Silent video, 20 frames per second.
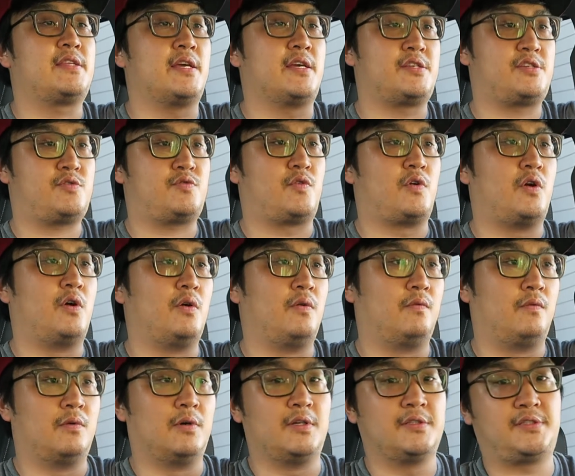test drove
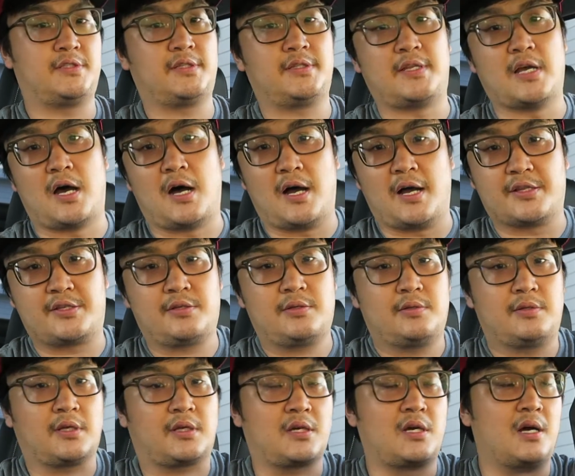was the Dodge,
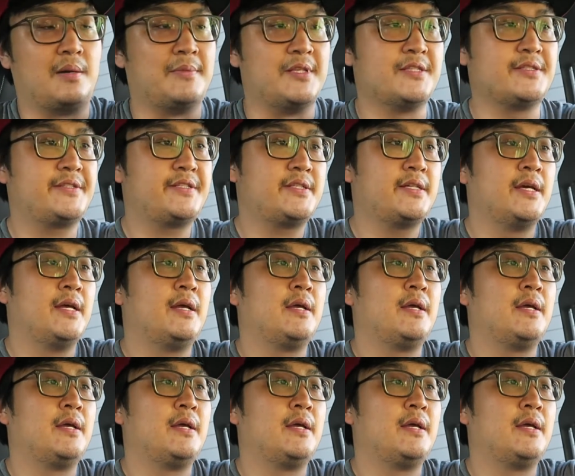the Cummins,